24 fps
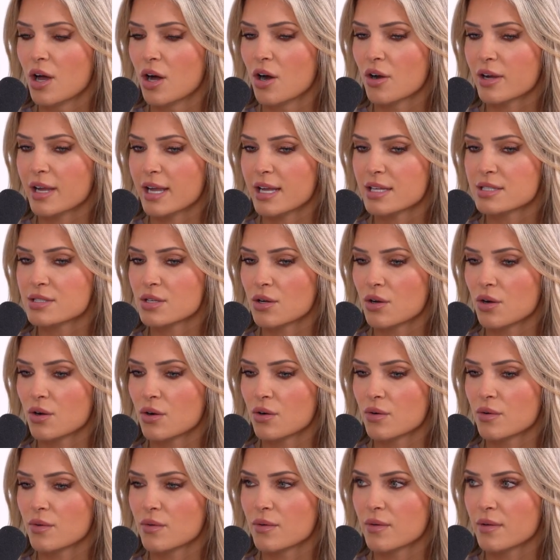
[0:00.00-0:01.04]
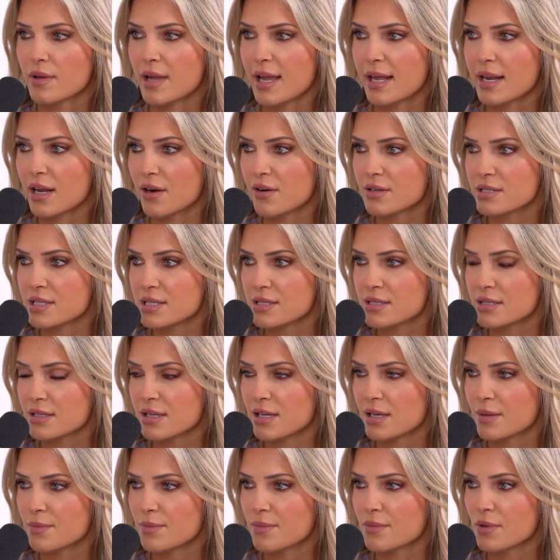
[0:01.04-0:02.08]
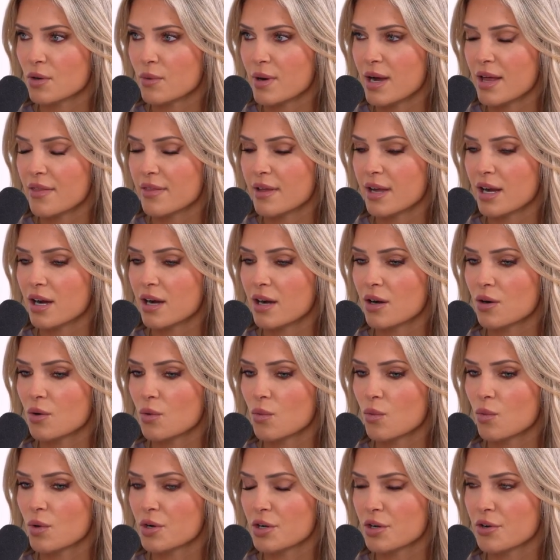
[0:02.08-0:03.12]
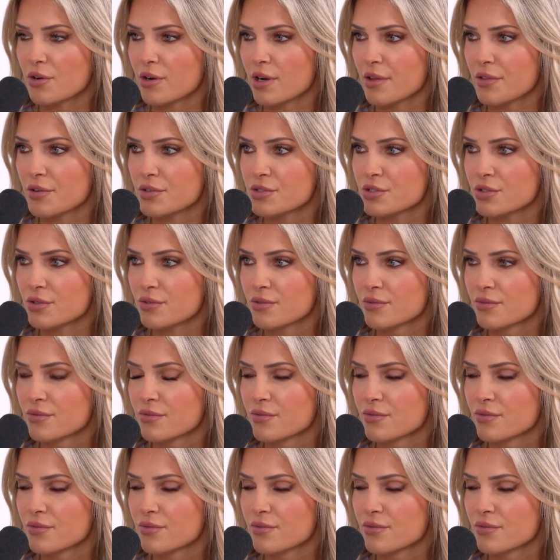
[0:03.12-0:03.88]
Okay. So 8 hours of sleep around there. What are your other two?